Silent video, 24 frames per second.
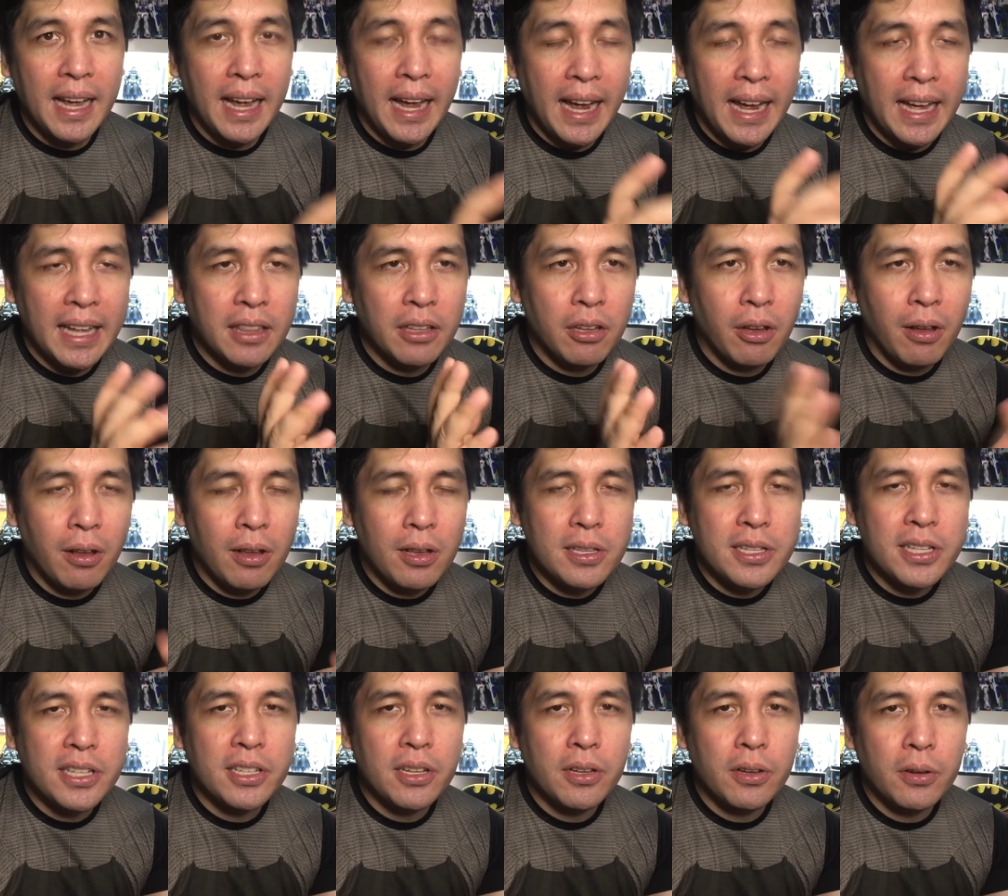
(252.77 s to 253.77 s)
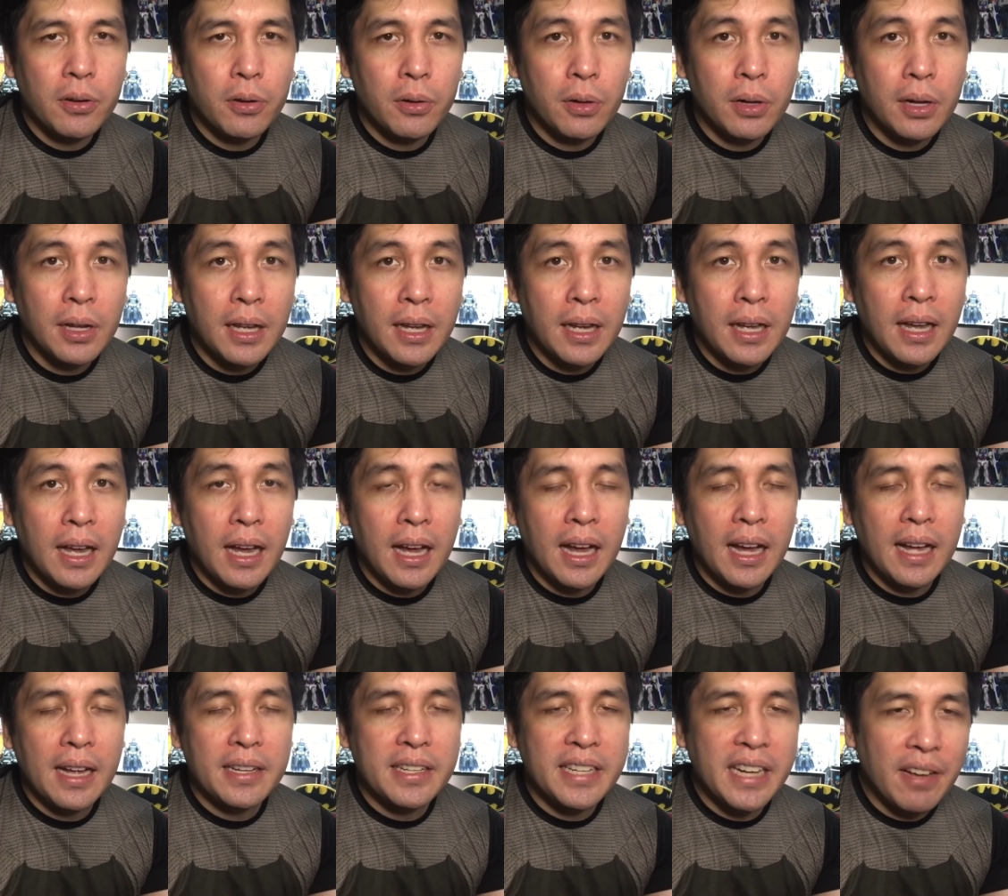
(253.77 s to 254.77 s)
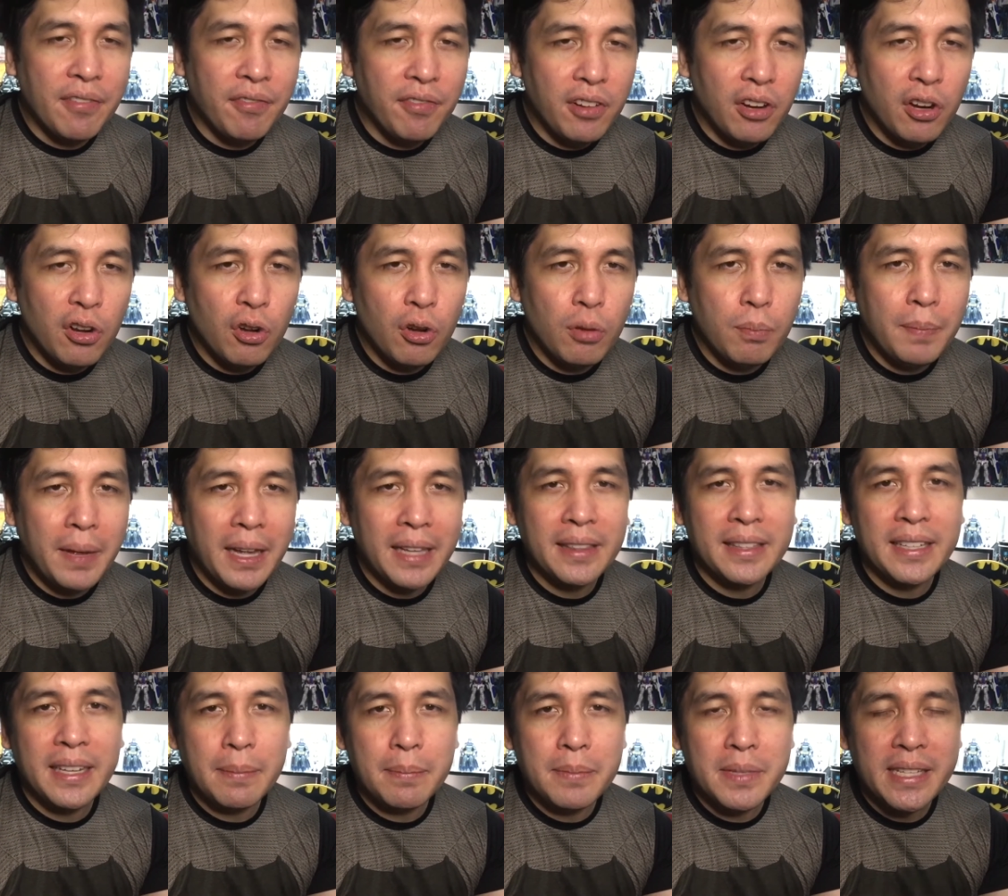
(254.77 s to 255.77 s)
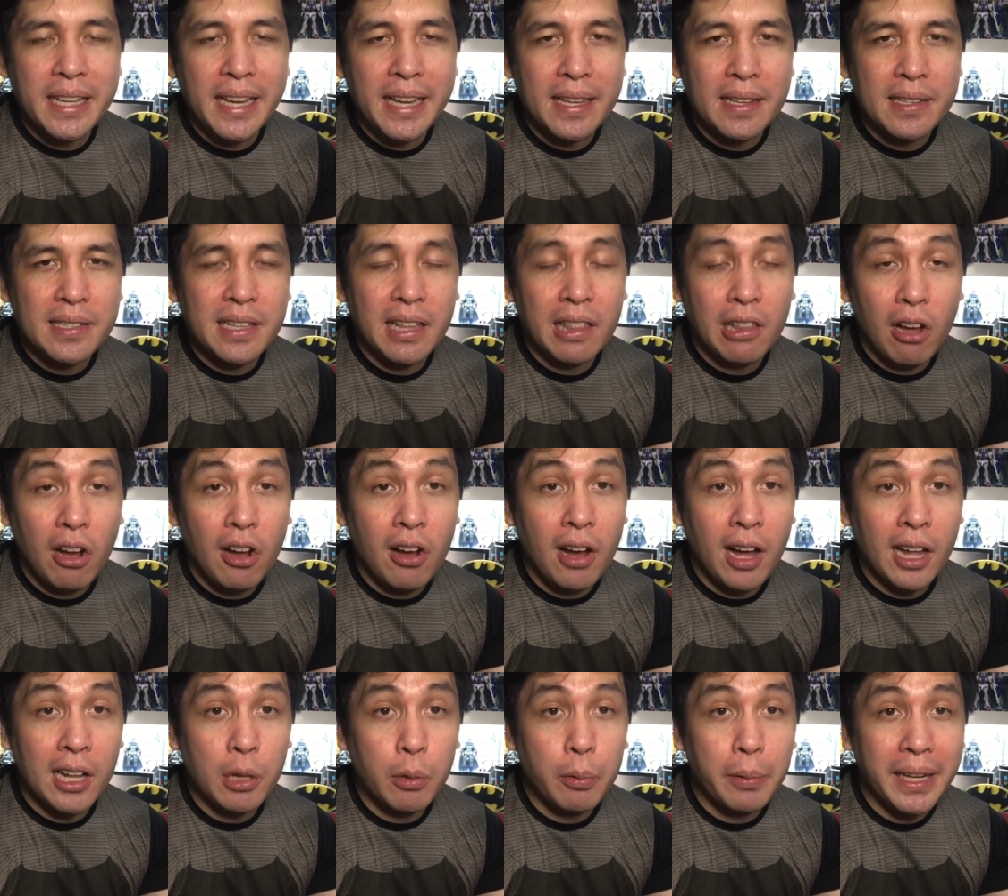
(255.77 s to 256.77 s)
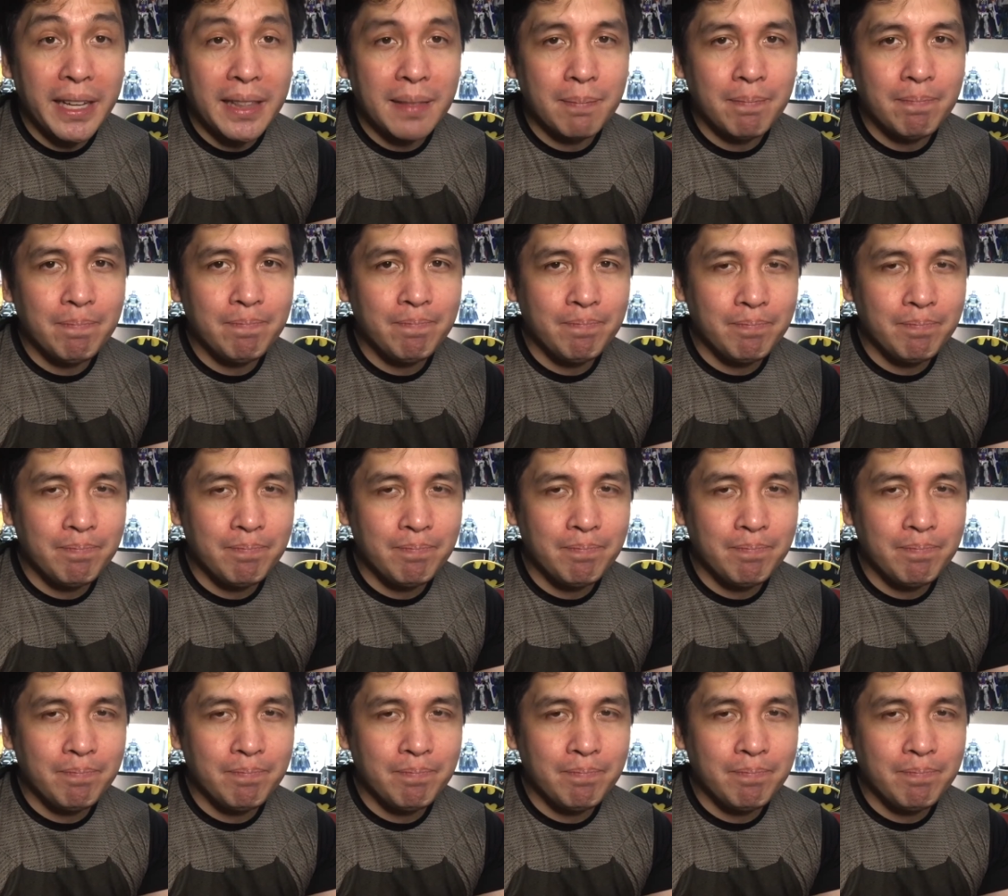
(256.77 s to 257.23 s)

and also Jeff Loeb and Tim Sale's The Long Halloween,